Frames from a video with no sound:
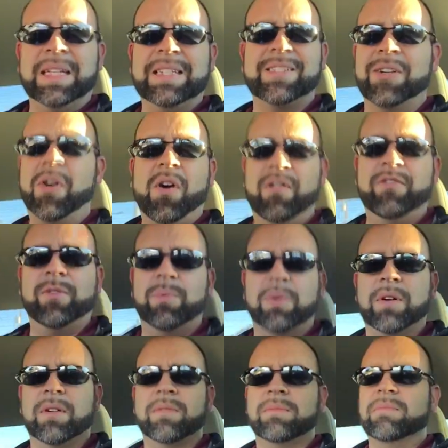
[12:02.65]
That's an awful
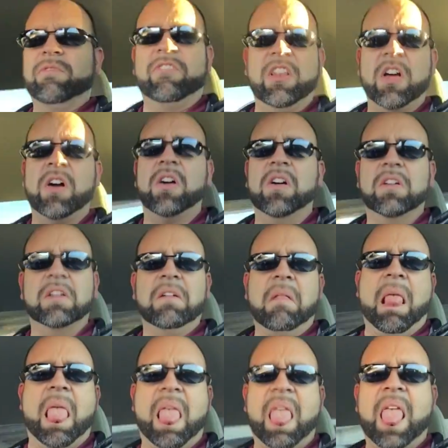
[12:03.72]
word. Vlog.
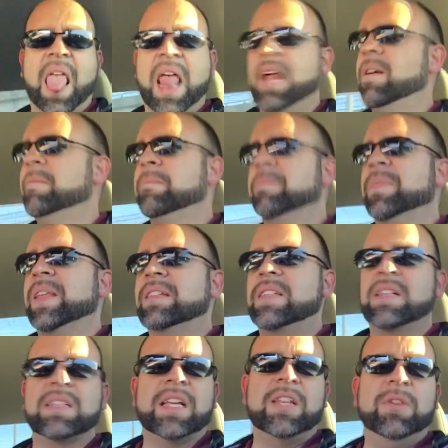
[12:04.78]

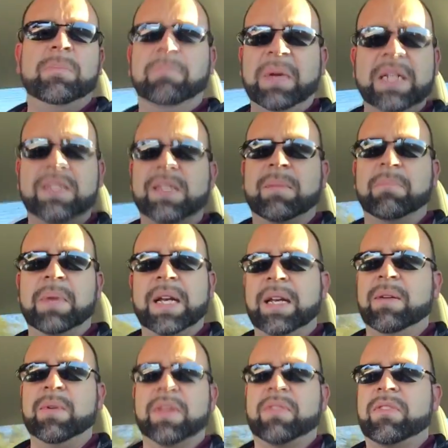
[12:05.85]
Sounds like you beat somebody
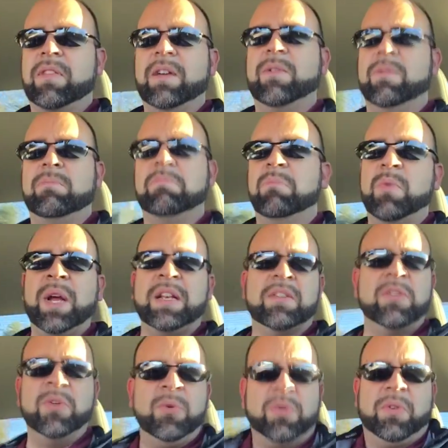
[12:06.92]
with a wet
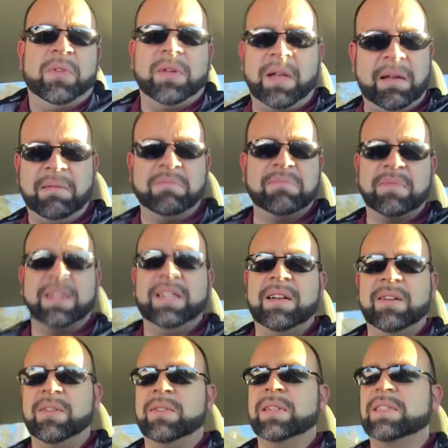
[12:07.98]
noodle.
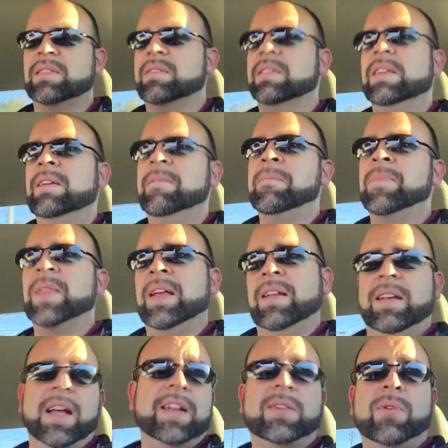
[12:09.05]
It's
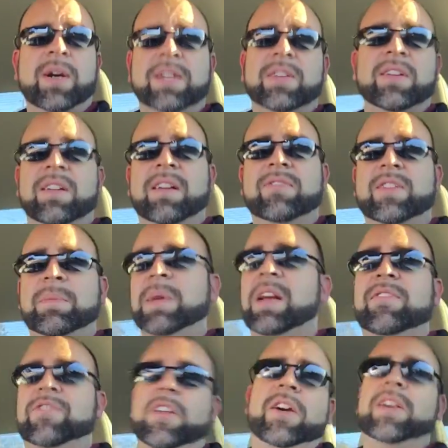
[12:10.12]
not quite good enough to be
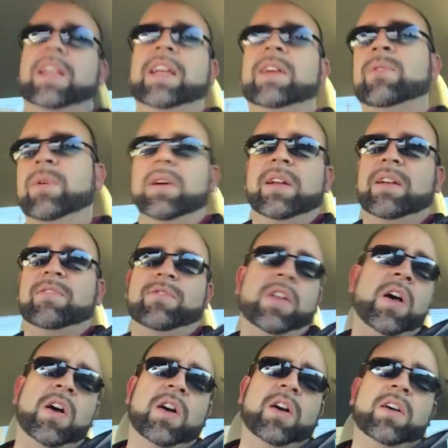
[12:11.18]
a flogging. We're gonna
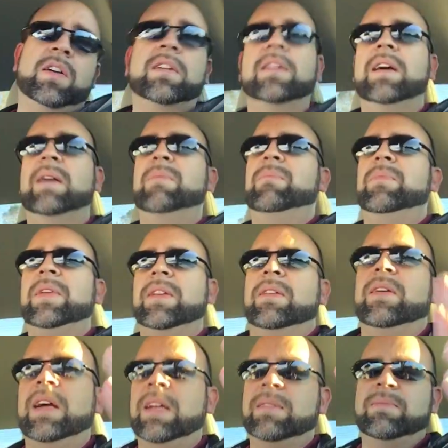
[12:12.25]
vlog. I
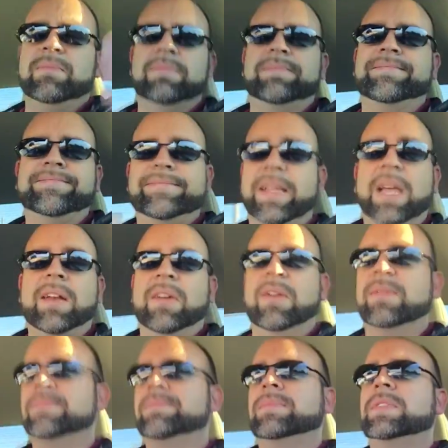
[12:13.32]
don't
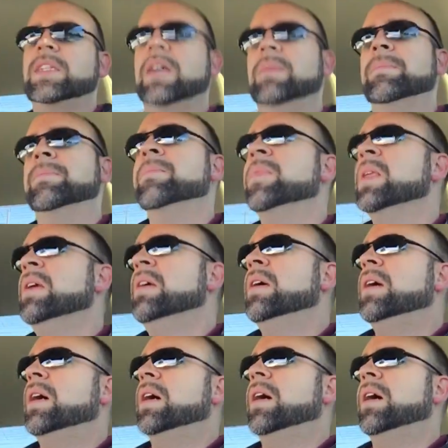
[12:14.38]
know. Dumb.
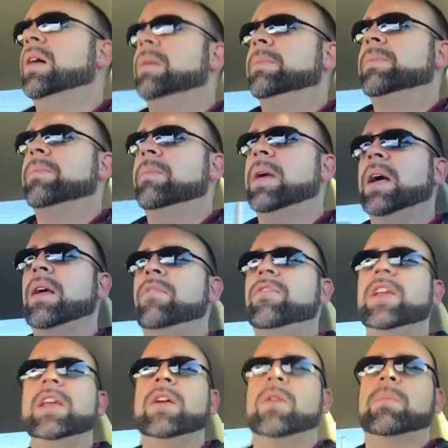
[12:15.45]
My
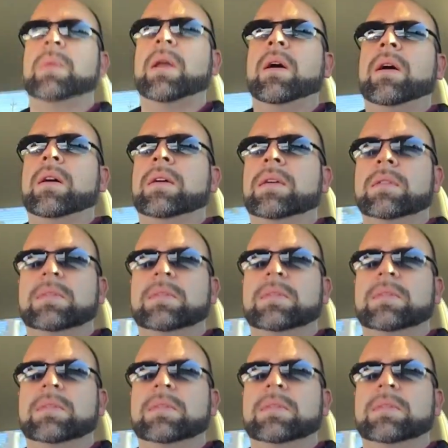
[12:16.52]
video blog.